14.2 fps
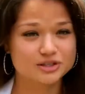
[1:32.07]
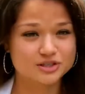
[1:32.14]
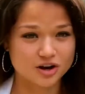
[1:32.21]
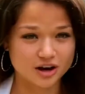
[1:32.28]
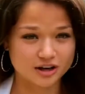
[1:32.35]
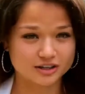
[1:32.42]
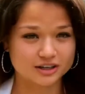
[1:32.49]
a
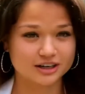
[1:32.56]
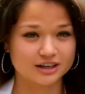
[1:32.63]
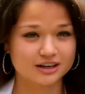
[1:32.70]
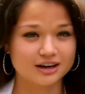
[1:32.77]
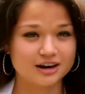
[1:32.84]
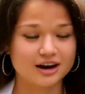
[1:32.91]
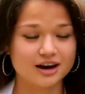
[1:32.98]

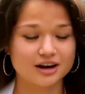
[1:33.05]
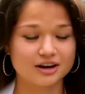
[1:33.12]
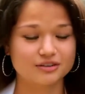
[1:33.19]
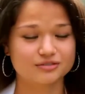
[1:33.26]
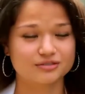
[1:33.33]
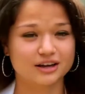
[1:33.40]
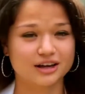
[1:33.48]
daughter
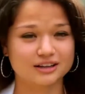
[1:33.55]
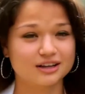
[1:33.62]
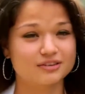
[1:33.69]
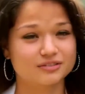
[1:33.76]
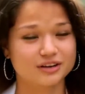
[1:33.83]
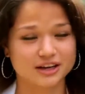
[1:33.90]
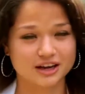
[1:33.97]
of a
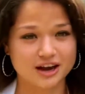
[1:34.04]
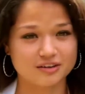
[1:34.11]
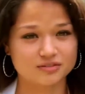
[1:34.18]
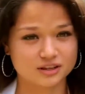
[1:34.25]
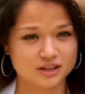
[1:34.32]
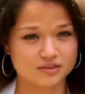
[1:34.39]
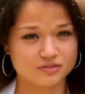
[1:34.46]
loving
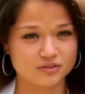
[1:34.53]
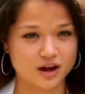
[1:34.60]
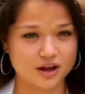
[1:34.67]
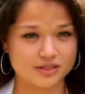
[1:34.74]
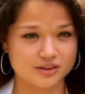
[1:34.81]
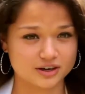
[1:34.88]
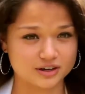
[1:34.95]
Heavenly
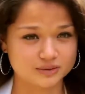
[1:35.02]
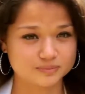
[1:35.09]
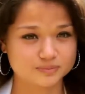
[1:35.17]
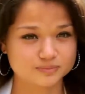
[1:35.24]
Father